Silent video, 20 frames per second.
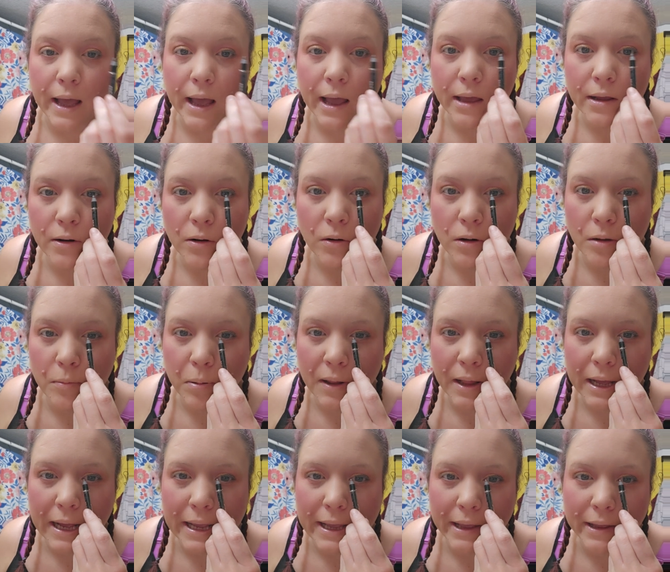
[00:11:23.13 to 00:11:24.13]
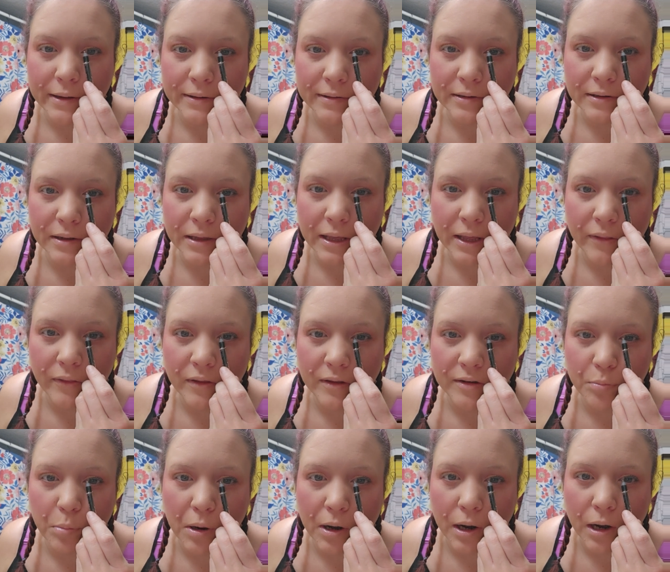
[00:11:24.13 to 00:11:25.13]
I don't apply it to like
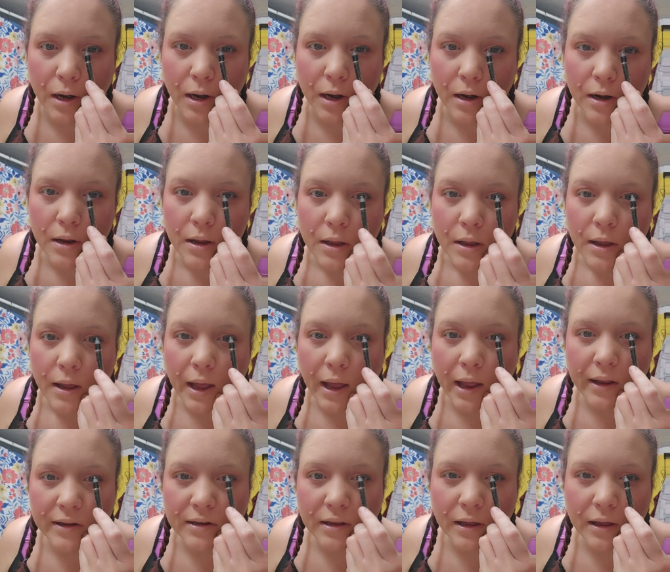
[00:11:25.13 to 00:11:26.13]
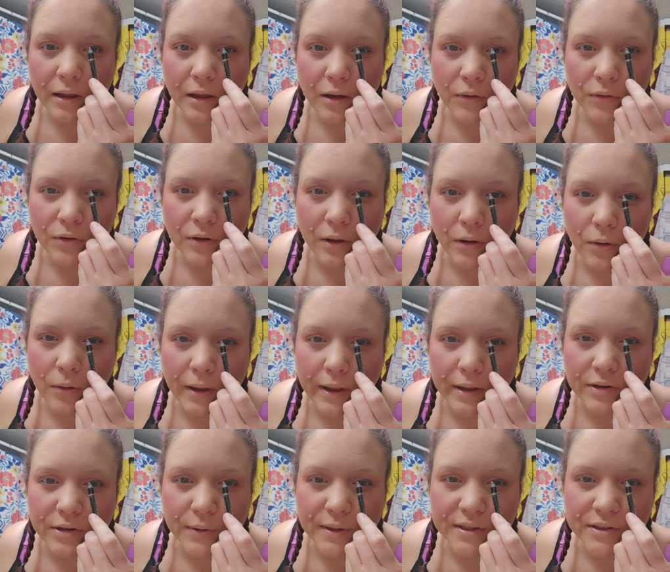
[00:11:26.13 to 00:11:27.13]
this part. Okay,
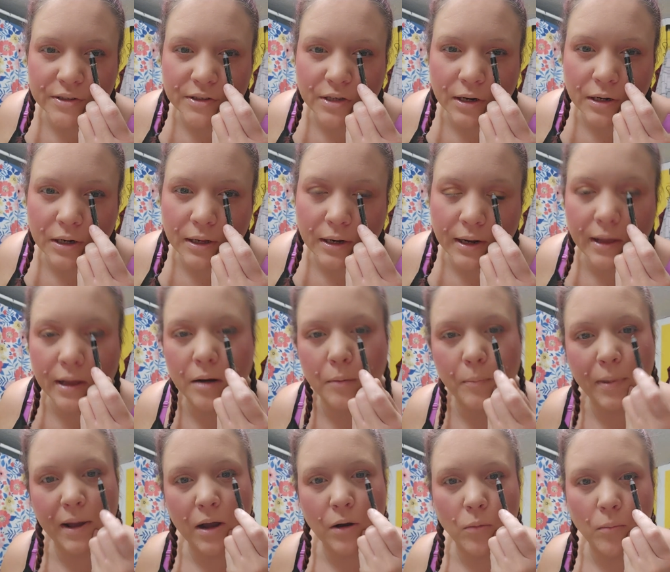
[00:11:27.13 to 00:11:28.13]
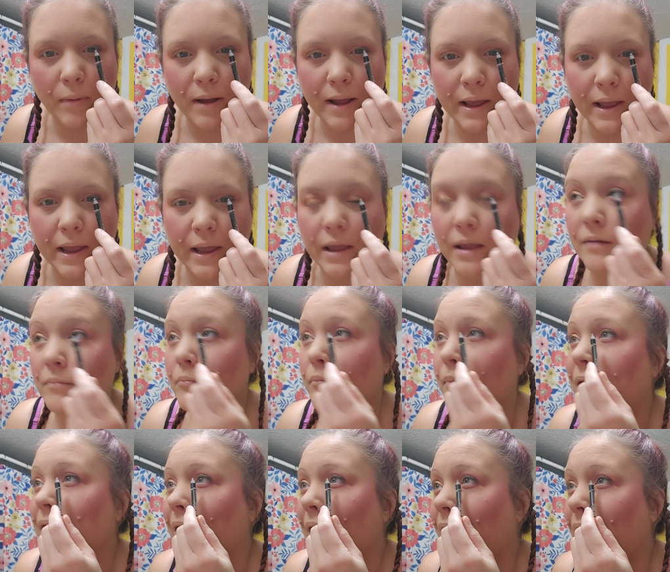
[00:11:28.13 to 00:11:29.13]
so I started at about my
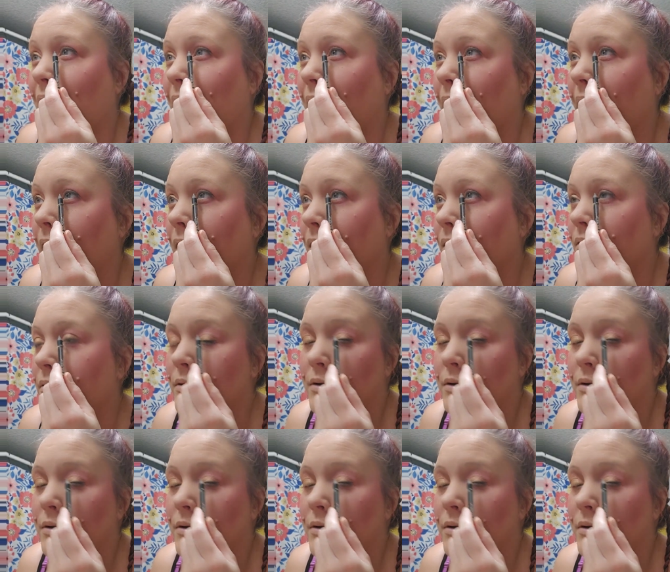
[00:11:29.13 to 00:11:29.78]
eye.